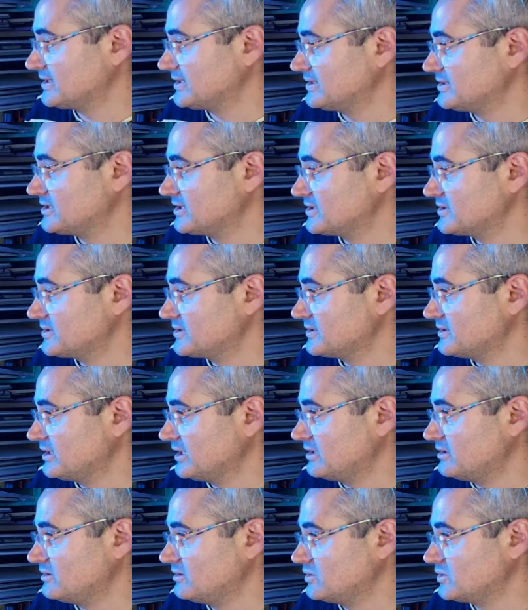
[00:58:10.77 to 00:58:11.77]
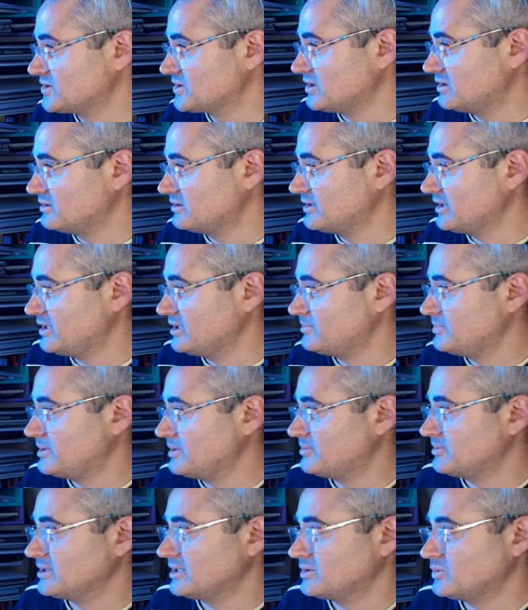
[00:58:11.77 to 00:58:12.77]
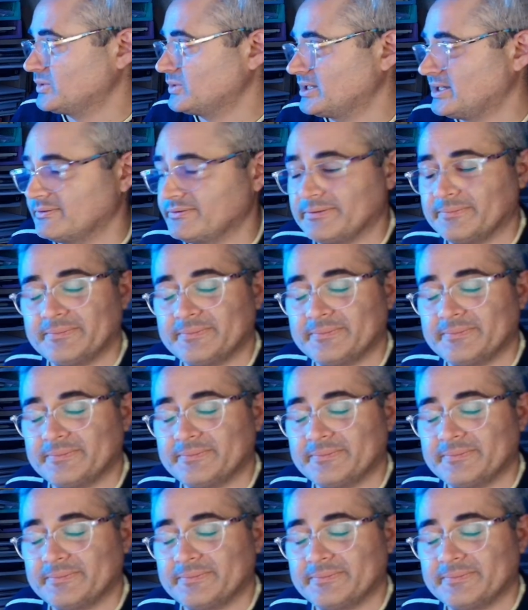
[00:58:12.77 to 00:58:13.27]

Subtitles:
just and lose all the 8 people that we have.